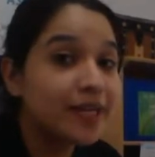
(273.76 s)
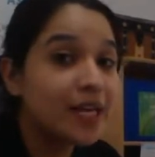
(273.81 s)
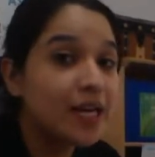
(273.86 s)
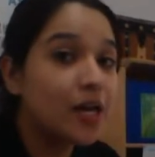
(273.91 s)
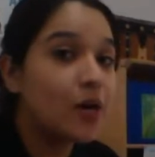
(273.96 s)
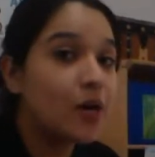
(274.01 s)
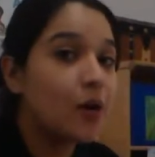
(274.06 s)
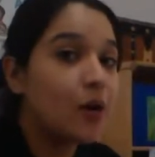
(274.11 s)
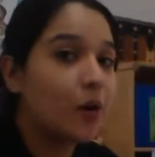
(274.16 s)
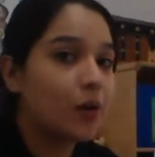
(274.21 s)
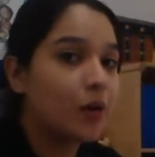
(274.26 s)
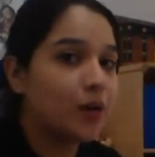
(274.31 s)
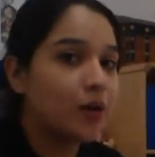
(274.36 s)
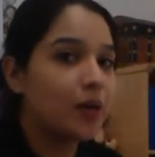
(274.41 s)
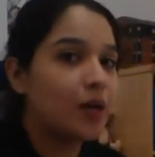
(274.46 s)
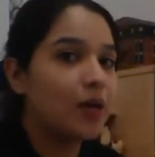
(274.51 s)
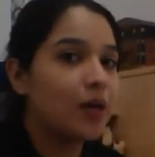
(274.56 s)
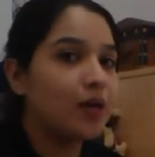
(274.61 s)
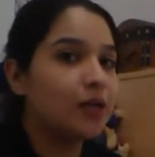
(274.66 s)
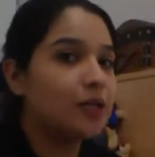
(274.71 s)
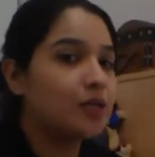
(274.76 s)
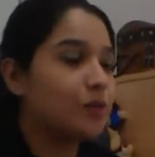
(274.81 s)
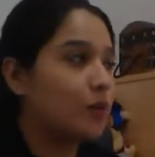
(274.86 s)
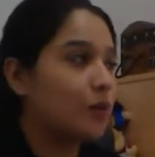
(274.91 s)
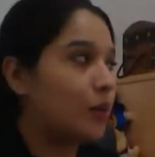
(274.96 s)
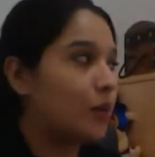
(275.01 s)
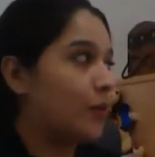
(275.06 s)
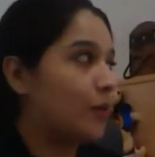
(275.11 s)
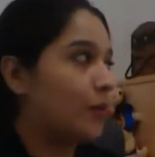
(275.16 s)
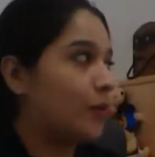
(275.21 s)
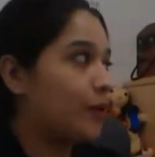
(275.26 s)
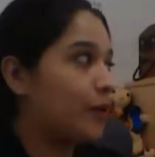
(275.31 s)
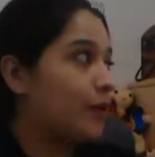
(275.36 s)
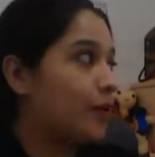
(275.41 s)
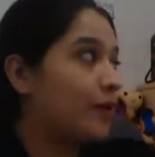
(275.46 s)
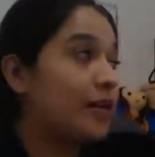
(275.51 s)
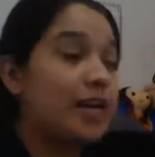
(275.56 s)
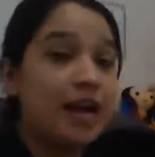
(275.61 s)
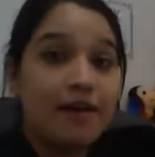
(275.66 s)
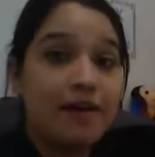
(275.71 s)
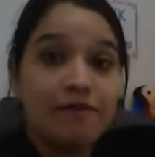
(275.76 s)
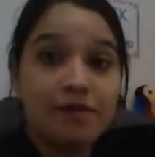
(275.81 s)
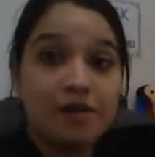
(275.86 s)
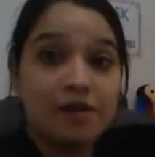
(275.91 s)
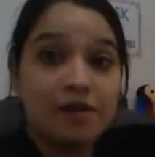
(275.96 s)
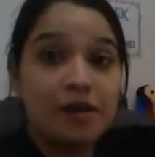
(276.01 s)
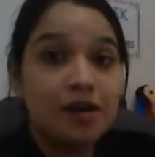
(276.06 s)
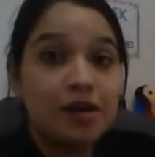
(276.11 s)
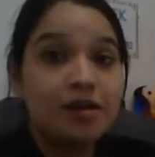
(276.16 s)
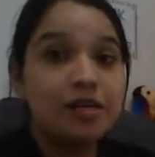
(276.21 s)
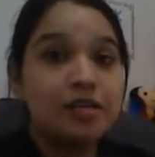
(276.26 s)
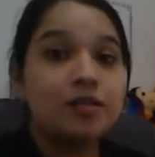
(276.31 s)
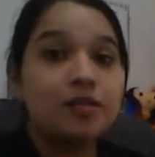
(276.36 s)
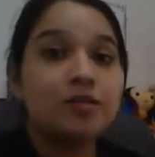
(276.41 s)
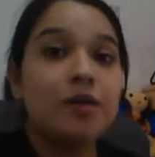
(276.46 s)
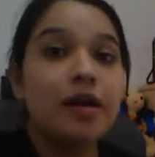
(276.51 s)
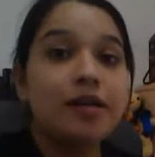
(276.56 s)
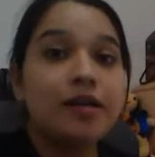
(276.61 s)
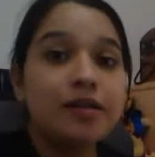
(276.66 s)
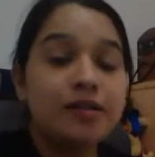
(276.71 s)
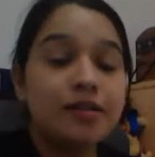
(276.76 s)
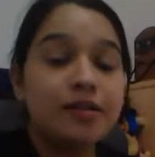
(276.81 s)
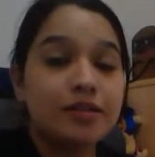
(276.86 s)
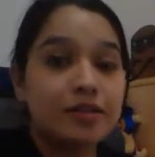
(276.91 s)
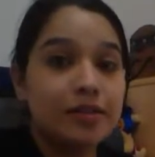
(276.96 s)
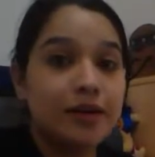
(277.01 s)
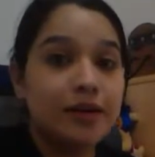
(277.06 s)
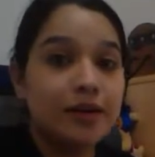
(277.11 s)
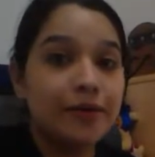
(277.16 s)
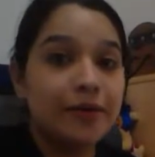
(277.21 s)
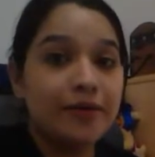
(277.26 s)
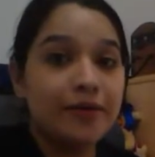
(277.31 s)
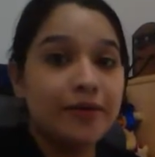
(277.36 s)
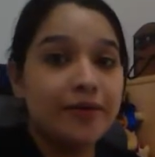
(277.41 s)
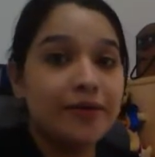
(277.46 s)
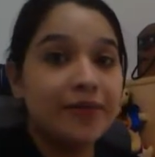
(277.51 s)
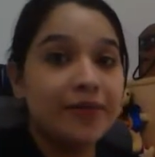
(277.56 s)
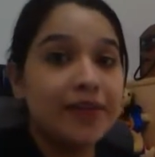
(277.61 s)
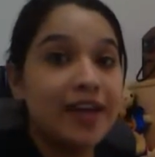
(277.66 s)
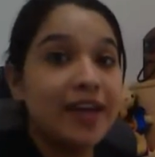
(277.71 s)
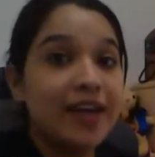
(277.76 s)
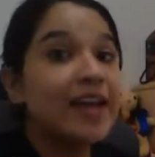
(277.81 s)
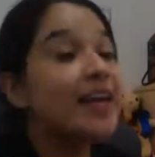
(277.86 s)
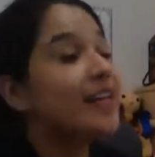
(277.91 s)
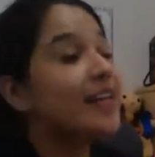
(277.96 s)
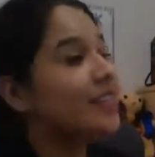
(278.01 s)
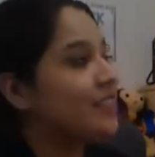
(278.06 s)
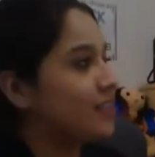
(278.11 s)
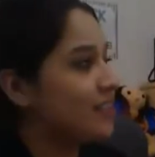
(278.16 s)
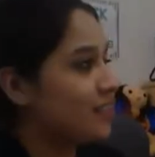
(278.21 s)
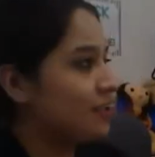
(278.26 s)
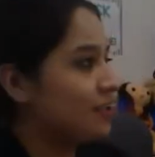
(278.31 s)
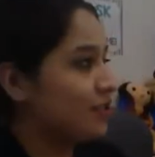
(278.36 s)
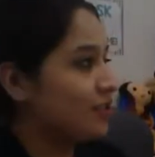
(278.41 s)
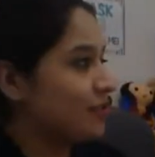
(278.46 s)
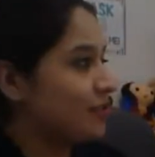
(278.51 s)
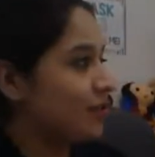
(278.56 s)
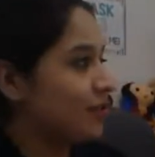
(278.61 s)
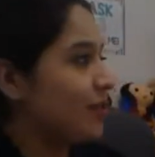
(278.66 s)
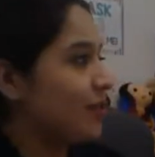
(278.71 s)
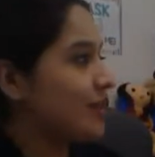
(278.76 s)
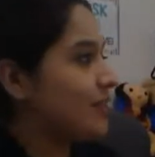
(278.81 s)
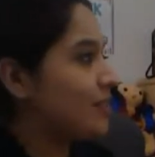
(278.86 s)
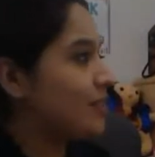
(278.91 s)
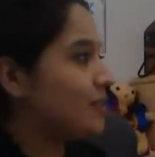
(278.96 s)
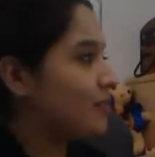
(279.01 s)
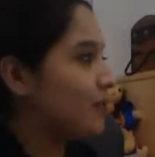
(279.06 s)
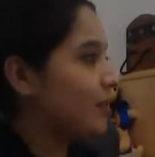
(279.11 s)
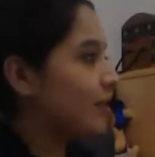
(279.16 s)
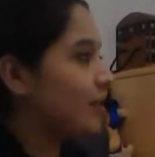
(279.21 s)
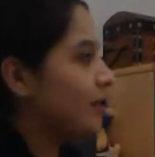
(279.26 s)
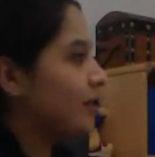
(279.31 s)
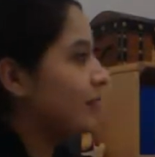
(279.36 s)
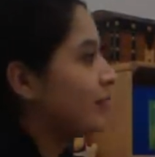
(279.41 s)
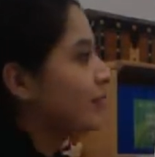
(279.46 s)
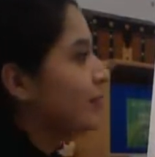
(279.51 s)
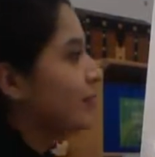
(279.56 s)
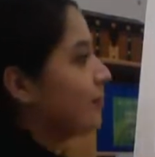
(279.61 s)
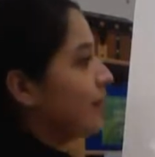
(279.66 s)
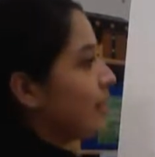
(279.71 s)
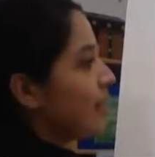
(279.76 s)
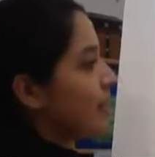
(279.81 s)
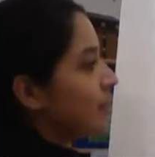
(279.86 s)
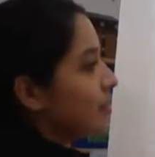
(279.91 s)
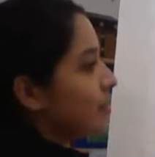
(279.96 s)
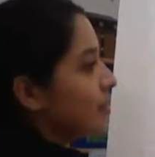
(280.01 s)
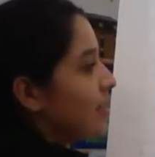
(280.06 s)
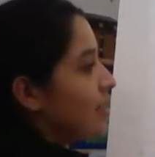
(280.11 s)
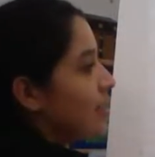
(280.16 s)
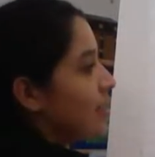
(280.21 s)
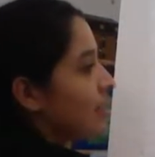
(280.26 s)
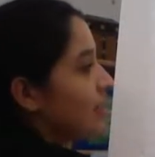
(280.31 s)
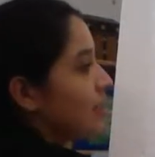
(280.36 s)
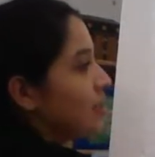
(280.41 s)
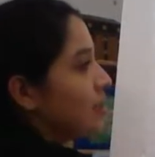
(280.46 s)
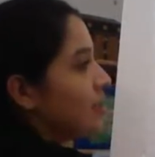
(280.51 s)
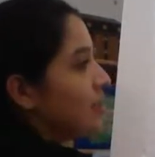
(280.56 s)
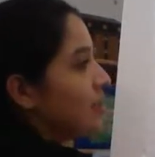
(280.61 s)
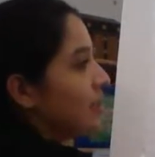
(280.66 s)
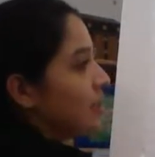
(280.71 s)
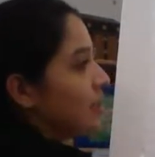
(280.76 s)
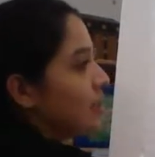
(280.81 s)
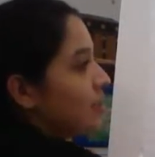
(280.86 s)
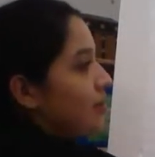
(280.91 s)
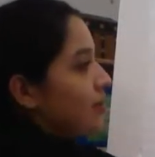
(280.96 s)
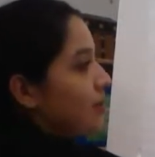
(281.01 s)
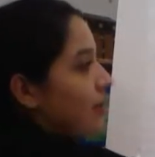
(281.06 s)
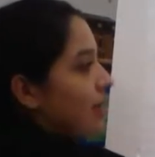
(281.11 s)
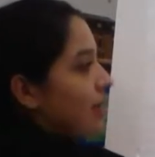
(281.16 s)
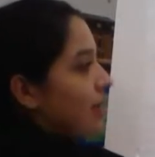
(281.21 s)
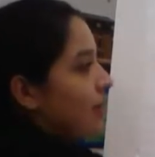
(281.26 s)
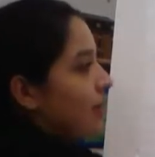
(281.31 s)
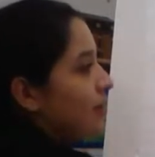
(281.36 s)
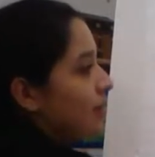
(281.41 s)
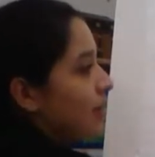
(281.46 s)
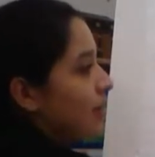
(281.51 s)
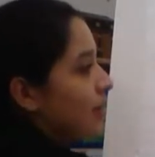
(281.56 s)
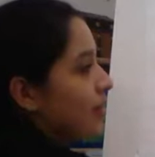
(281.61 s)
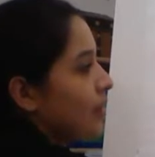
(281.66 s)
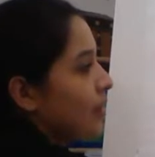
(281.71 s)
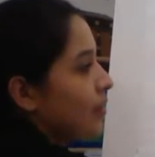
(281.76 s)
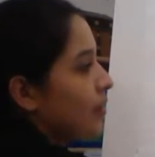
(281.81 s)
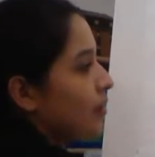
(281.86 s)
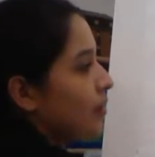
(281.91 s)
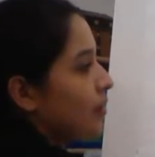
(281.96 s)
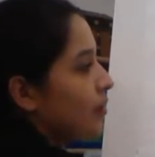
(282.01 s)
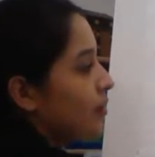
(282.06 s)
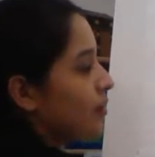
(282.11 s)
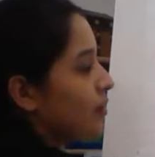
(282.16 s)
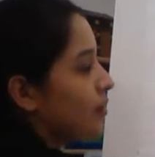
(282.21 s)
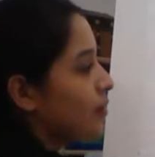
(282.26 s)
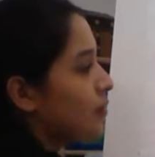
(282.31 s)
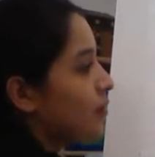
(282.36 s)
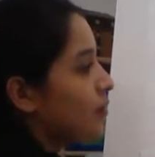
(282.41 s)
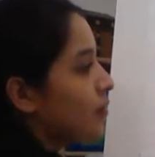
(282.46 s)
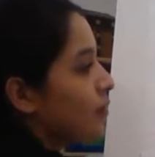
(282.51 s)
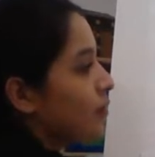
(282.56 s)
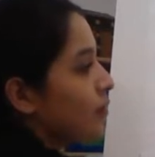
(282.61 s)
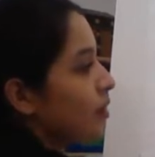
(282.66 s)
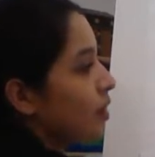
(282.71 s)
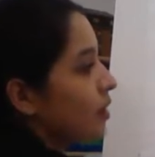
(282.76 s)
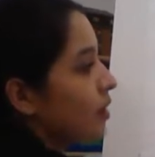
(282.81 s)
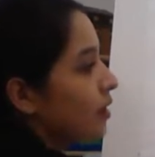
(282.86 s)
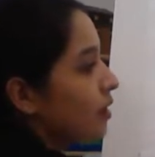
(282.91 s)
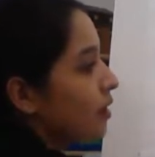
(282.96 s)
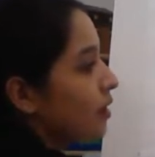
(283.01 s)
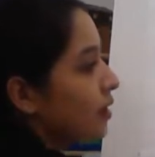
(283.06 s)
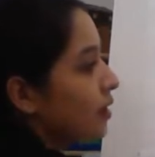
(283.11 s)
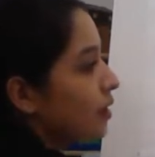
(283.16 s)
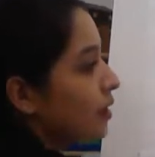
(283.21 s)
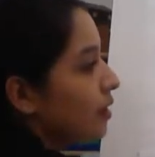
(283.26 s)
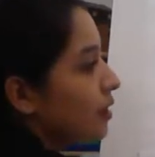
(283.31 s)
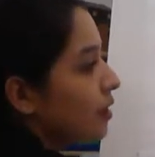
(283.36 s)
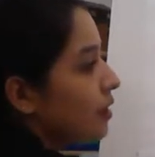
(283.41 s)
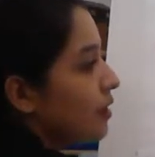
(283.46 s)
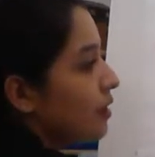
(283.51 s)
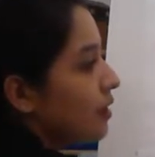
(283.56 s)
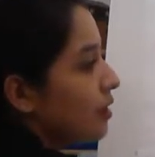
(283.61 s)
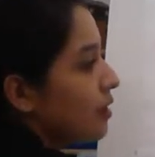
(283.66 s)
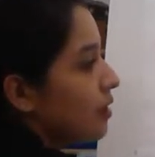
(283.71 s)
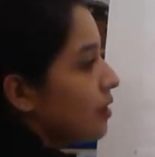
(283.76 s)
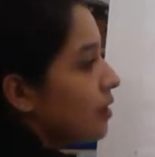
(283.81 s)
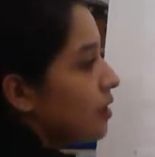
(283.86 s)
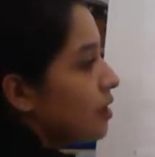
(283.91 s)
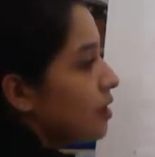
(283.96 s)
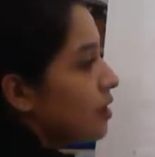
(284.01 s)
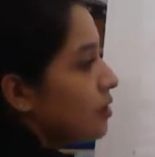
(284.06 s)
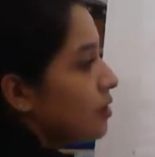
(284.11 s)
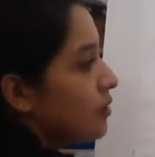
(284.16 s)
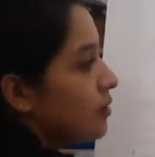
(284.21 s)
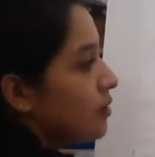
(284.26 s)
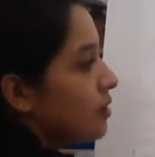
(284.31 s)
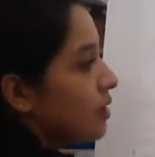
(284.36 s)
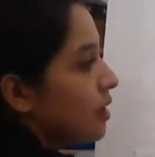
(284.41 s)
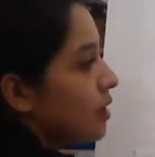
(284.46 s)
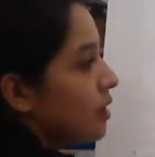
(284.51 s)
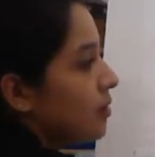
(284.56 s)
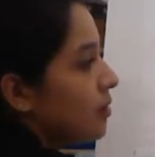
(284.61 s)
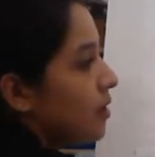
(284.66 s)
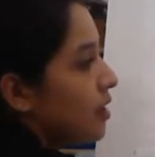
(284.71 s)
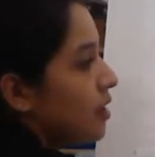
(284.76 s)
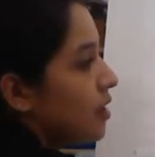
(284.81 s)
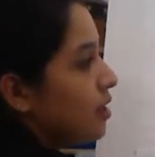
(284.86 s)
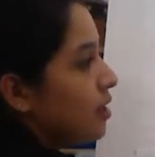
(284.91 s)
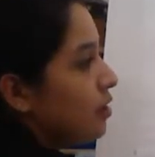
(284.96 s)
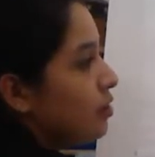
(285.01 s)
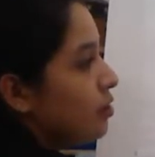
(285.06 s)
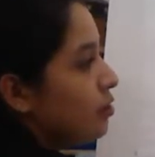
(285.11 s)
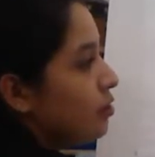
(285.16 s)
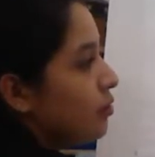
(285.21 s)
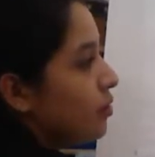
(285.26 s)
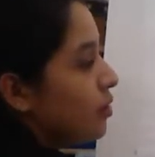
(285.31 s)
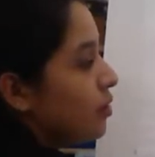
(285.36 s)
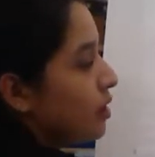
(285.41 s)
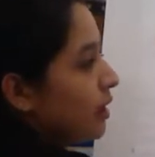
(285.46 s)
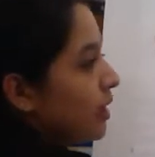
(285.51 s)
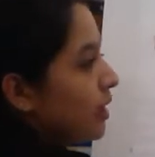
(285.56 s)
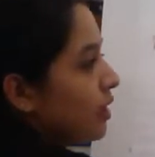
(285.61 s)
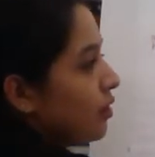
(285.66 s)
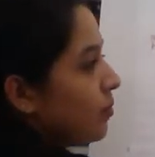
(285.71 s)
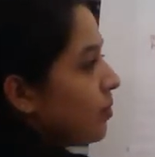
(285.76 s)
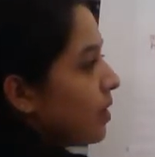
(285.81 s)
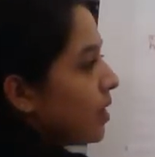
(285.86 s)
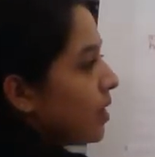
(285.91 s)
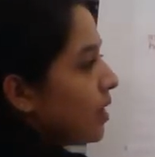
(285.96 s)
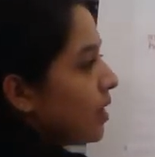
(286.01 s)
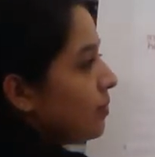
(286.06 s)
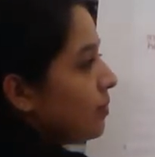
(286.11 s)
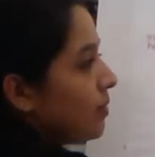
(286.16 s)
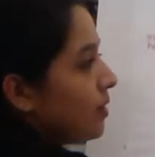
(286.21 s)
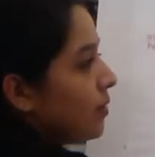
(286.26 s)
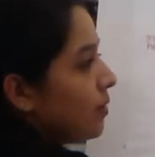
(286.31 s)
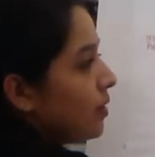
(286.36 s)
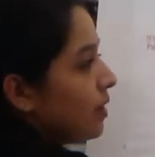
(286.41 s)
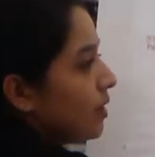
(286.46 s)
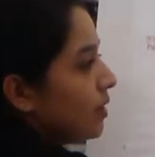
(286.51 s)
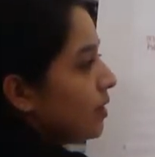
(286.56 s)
or the longest one? Well, we already have the longest one, so it's the shortest one, correct? So let's go ahead and make it 3 o'clock. So it's going to be a short little baby one.